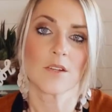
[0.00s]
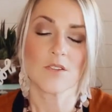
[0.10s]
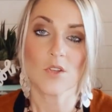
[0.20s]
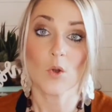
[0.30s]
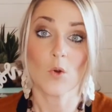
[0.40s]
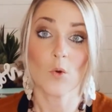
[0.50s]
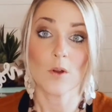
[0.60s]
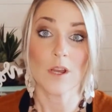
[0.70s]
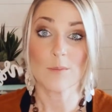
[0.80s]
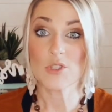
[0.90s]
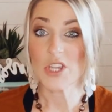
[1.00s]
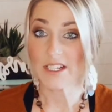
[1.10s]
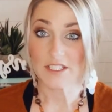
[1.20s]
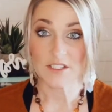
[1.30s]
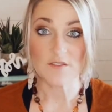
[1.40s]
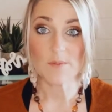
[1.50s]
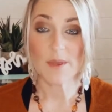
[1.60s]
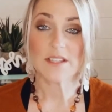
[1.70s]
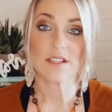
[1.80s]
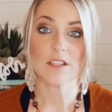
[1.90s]
so objectives.
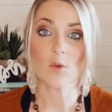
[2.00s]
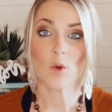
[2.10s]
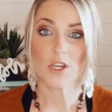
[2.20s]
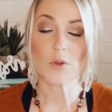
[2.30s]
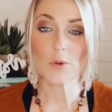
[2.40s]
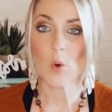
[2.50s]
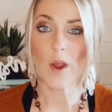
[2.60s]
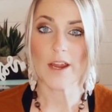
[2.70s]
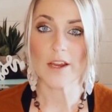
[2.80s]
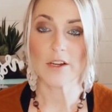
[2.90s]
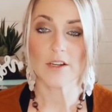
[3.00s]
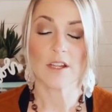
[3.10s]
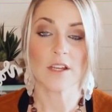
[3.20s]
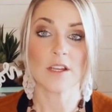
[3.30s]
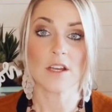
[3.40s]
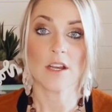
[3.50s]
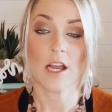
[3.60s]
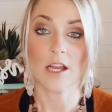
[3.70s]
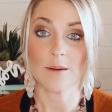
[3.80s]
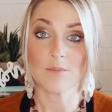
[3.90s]
Basically, what are you required
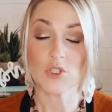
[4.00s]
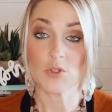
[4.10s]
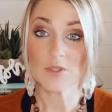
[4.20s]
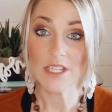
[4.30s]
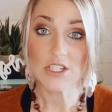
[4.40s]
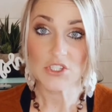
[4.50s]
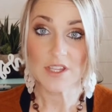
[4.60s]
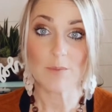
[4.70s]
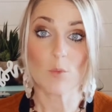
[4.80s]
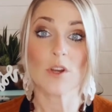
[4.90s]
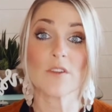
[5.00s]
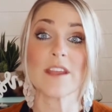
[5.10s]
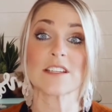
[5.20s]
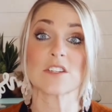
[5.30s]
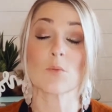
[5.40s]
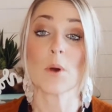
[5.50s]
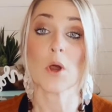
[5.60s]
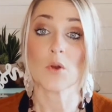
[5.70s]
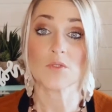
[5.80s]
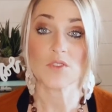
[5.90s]
to teach them? What are they
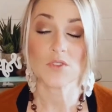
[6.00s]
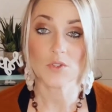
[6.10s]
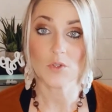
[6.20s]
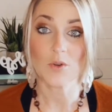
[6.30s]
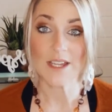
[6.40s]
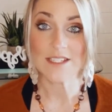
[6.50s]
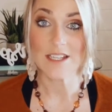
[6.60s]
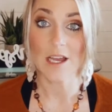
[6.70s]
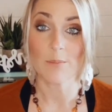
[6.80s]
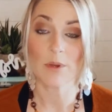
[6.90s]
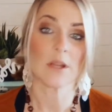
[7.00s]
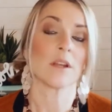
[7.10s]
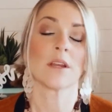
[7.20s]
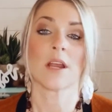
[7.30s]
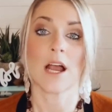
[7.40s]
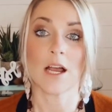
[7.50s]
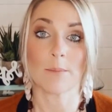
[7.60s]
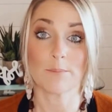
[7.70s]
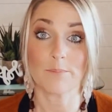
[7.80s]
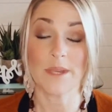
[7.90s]
supposed to end up
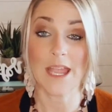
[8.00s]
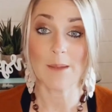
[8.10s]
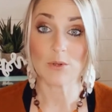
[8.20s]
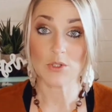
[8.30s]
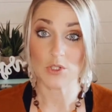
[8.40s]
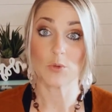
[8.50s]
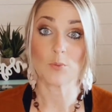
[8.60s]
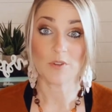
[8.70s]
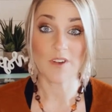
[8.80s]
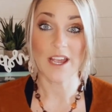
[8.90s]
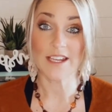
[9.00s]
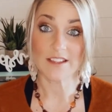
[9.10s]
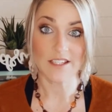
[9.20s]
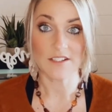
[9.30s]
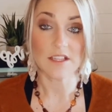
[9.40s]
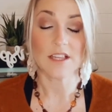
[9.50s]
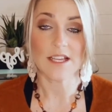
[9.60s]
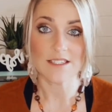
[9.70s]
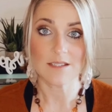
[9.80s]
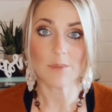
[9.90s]
being able to provide at the end of the
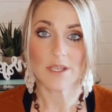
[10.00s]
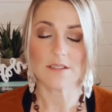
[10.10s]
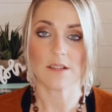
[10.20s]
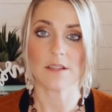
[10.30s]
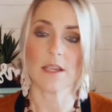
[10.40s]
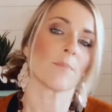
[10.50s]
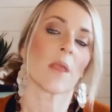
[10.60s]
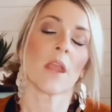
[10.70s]
lesson, basically?